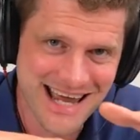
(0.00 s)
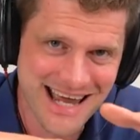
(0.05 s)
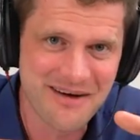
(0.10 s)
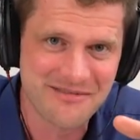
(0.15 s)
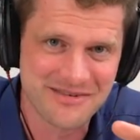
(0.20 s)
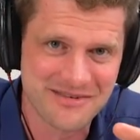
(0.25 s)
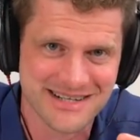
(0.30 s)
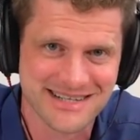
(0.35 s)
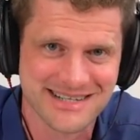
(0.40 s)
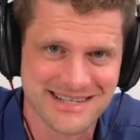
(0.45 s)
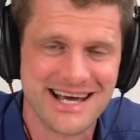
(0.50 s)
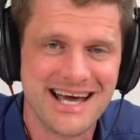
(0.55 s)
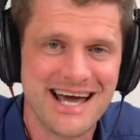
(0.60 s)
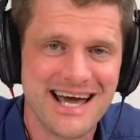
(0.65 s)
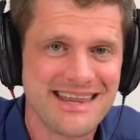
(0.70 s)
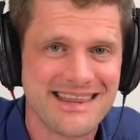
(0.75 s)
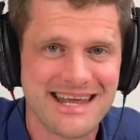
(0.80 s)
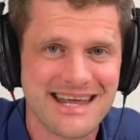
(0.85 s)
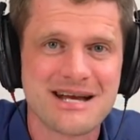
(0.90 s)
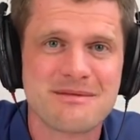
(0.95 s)
covered,
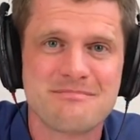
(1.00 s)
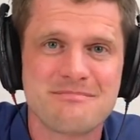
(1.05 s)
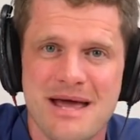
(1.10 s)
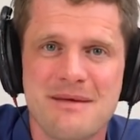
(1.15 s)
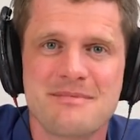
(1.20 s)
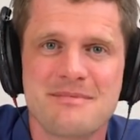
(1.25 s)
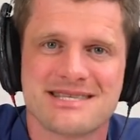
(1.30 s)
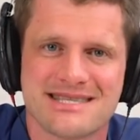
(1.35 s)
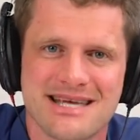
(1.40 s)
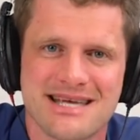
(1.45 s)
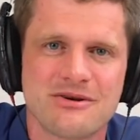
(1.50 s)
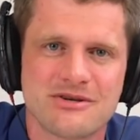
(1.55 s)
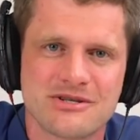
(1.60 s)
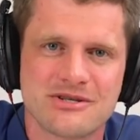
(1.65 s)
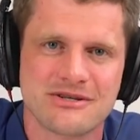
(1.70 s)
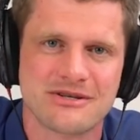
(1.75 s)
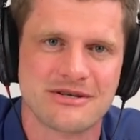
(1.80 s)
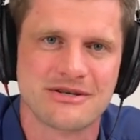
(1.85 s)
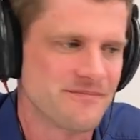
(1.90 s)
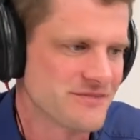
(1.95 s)
then it maybe sound
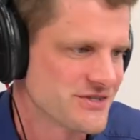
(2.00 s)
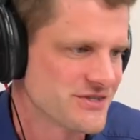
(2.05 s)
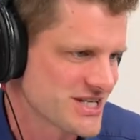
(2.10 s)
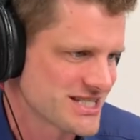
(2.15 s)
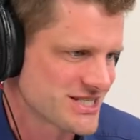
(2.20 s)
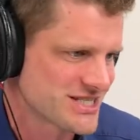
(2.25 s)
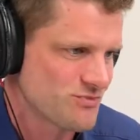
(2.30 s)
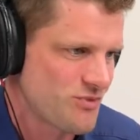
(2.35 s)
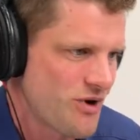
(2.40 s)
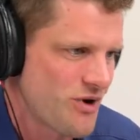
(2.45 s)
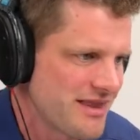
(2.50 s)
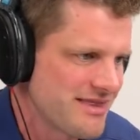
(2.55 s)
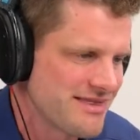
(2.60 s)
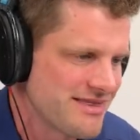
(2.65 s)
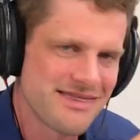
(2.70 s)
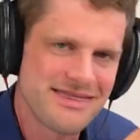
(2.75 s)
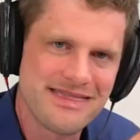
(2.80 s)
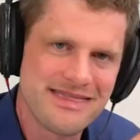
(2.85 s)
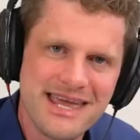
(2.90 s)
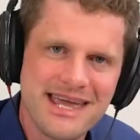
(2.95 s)
good. Just
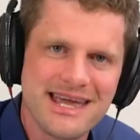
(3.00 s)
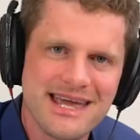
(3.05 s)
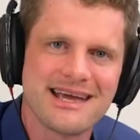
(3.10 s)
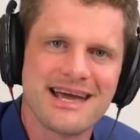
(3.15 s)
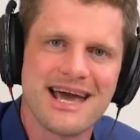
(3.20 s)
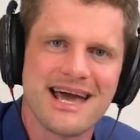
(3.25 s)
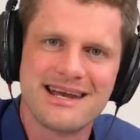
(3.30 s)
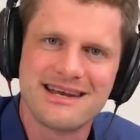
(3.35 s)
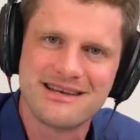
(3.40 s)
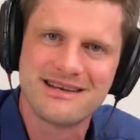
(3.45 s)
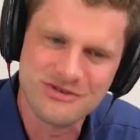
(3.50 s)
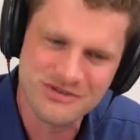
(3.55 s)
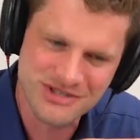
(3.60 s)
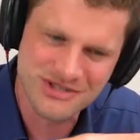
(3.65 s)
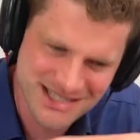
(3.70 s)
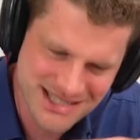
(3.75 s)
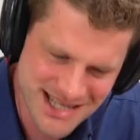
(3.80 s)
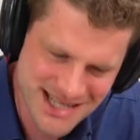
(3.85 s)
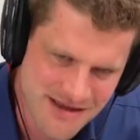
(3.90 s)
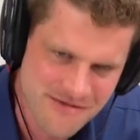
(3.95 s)
one thing and it, you're
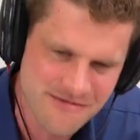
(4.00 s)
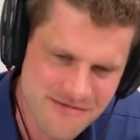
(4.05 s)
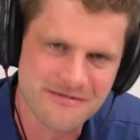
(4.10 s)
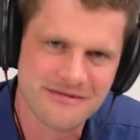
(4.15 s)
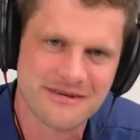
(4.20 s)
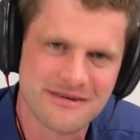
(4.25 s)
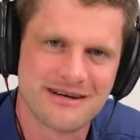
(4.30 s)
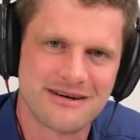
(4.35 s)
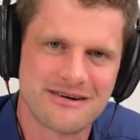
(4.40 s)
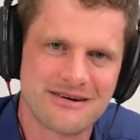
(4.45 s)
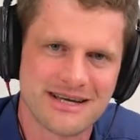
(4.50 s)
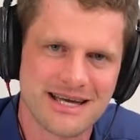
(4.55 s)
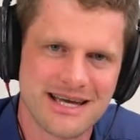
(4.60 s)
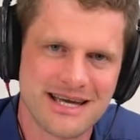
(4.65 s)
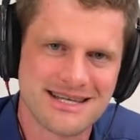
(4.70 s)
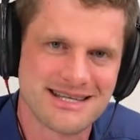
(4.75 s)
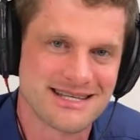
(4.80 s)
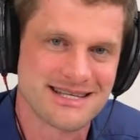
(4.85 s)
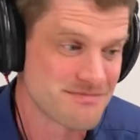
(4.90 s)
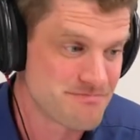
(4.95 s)
safe.
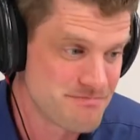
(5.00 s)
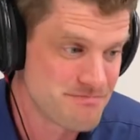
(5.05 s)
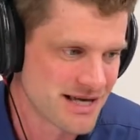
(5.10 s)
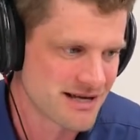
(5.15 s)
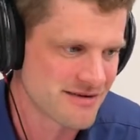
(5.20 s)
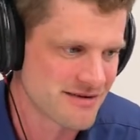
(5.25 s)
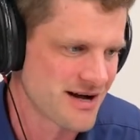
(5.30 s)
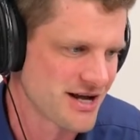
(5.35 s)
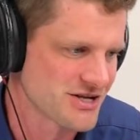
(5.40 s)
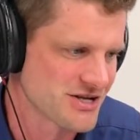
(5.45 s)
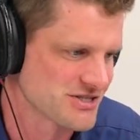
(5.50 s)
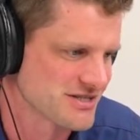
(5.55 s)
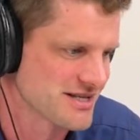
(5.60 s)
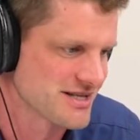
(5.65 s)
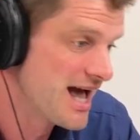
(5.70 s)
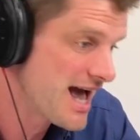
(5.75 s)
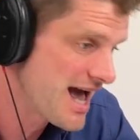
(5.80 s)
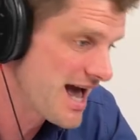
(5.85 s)
Okay, it's big advantage.